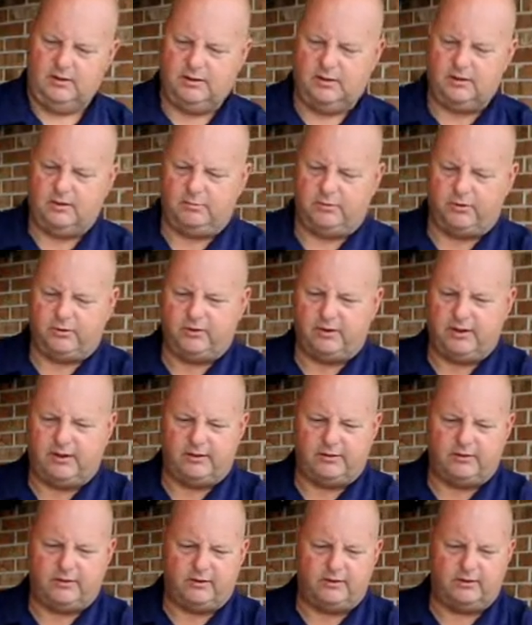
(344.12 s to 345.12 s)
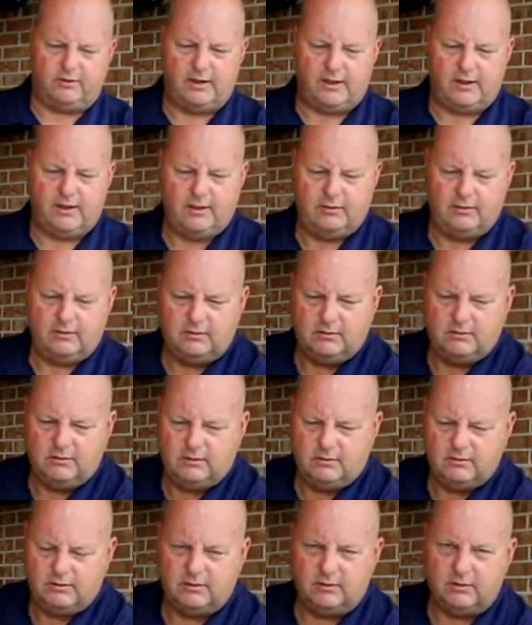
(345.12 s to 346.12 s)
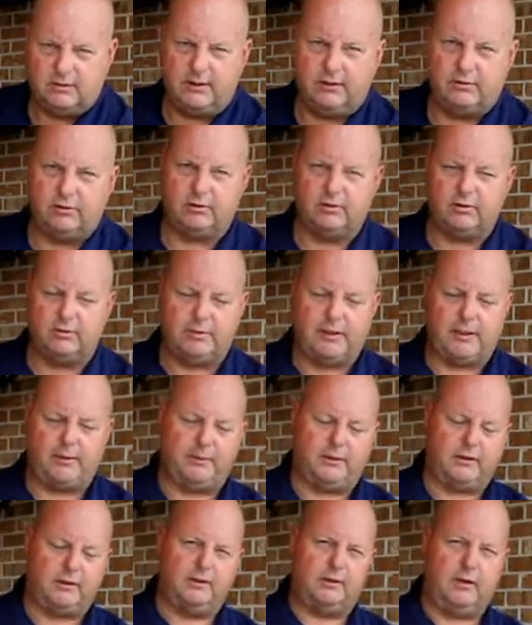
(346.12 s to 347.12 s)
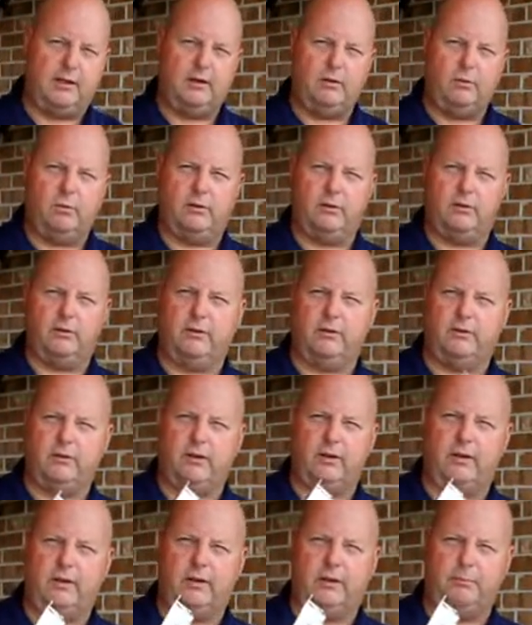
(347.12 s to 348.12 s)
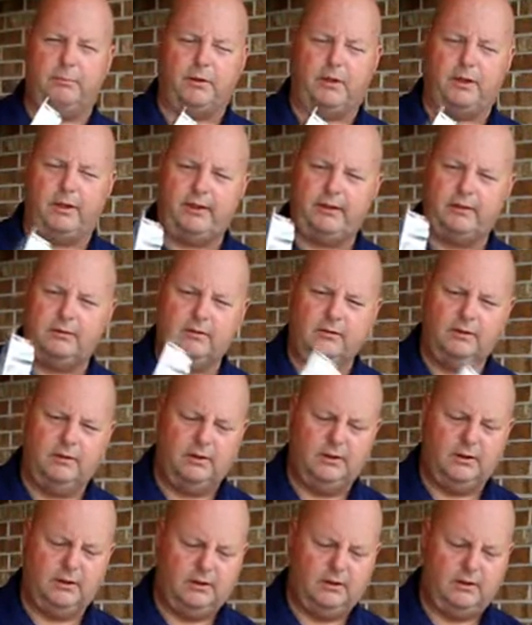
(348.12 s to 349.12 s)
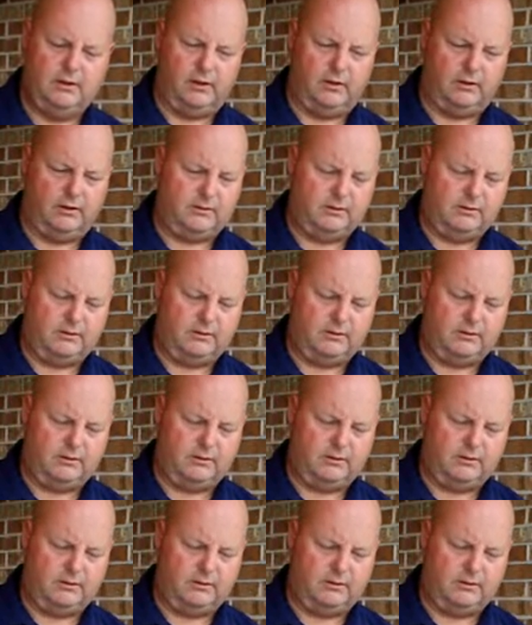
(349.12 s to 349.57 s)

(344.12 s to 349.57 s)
I'm going to set it to the side. Get you some type of container, whether it's a plate, a